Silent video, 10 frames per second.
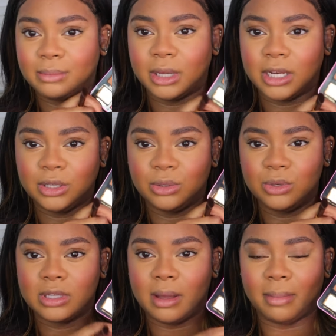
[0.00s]
I'm gonna
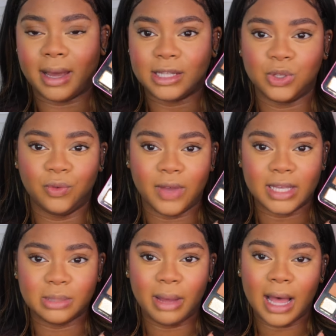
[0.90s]
use my Too
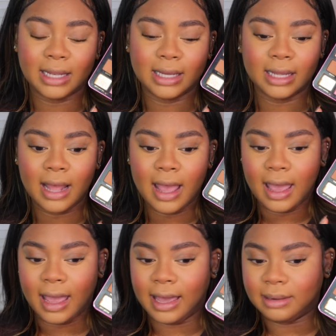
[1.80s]
Faced palette,
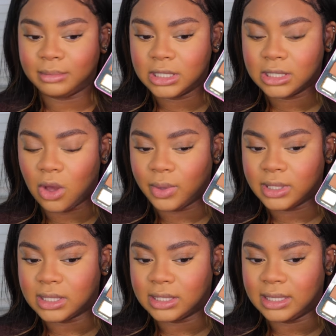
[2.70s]
and I'm just
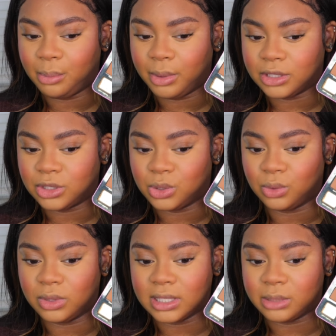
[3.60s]
going to dip
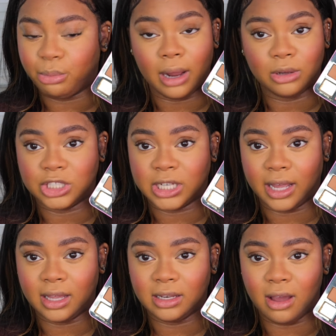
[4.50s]
into this brown
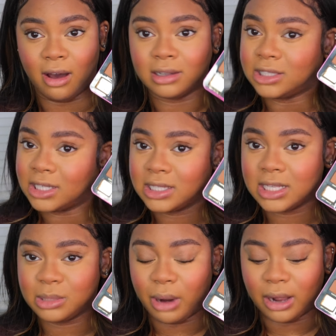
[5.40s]
shade, y'all, just
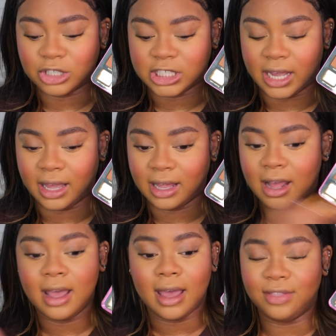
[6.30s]
this brown shade,
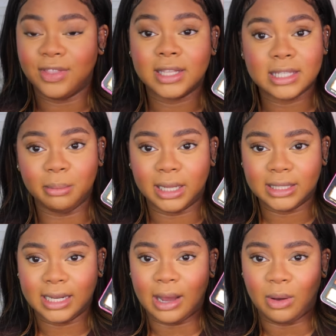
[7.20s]
and then to
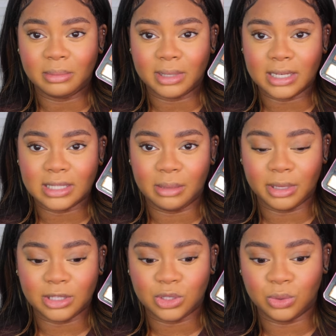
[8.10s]
blend it out, I'm gonna
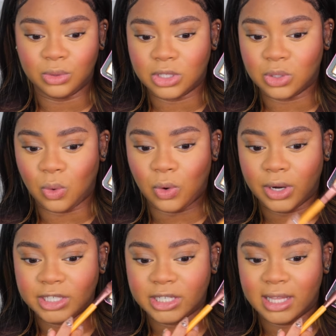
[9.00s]
dip into this
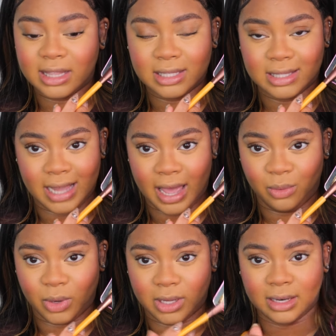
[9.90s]
orange and this
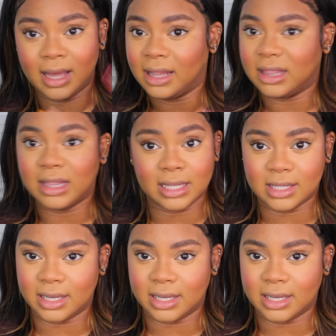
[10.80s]
tan one. That's